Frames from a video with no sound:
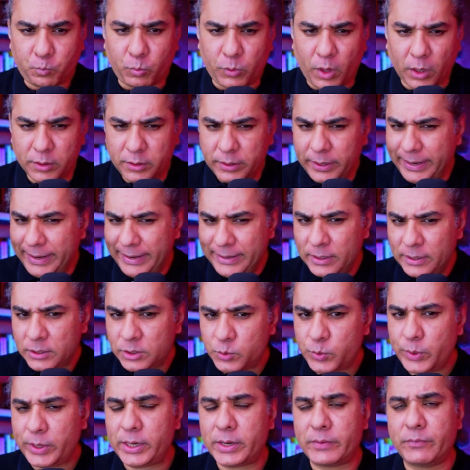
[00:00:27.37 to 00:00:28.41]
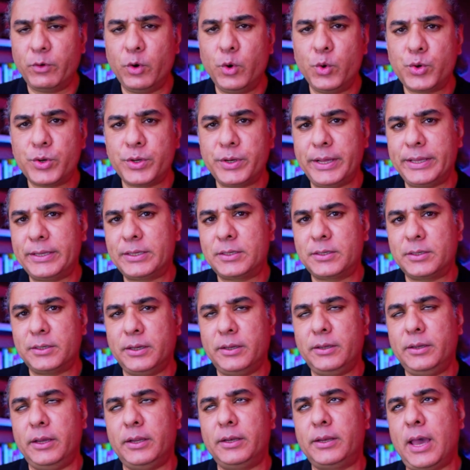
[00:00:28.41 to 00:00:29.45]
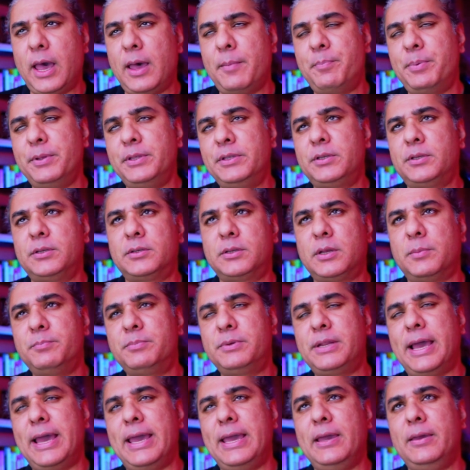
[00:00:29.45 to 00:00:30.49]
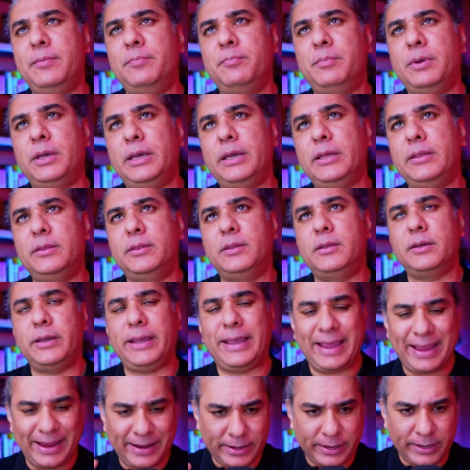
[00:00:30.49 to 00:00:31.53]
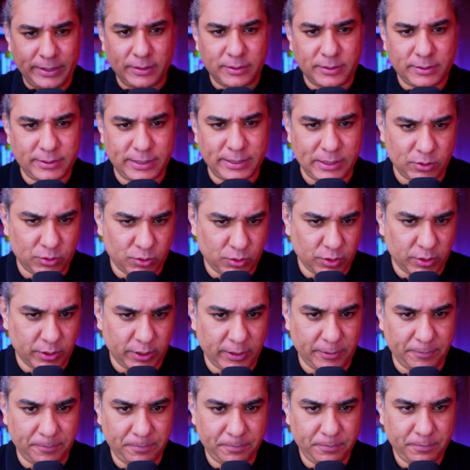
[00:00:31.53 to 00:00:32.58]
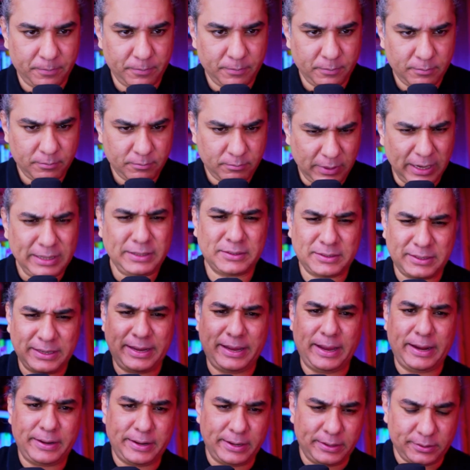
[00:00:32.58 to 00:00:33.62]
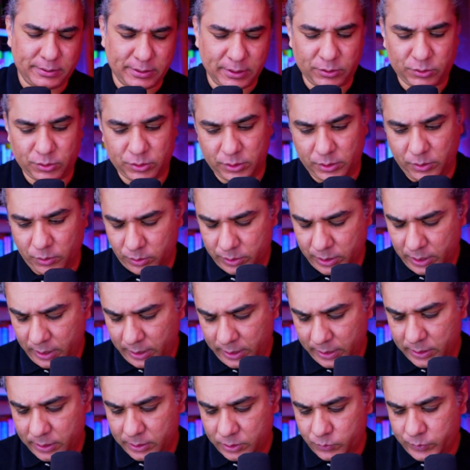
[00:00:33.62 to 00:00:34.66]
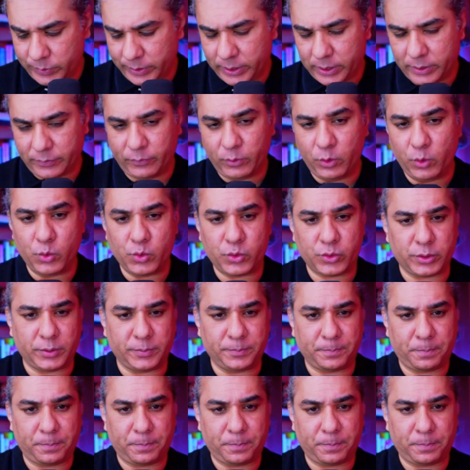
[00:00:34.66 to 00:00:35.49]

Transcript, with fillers: the Industrial Revolution is, it happens sometime in the eighteenth century. Let's say eighteenth century, okay? Industrial Revolution.